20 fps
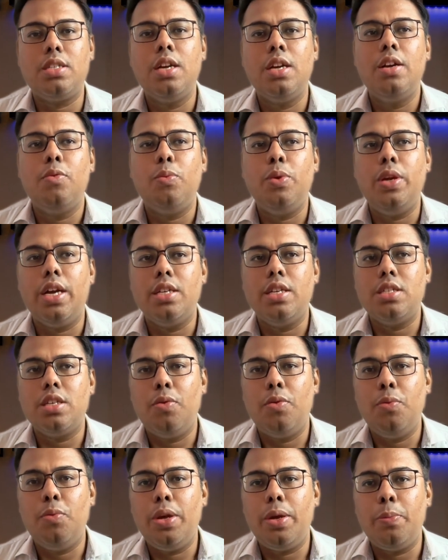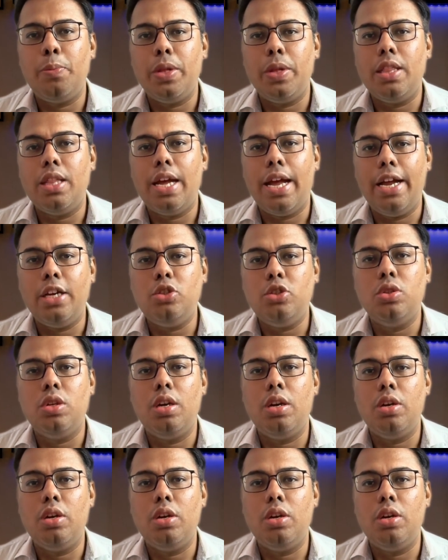we are serving with the actual